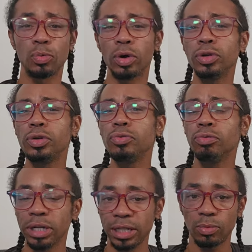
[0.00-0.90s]
what are you
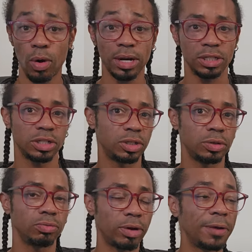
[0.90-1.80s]
really wanting to
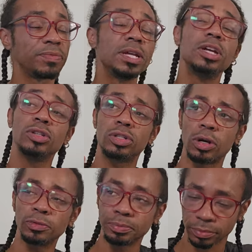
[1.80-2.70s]
do, right?
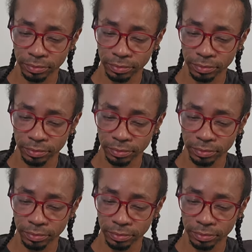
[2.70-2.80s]
So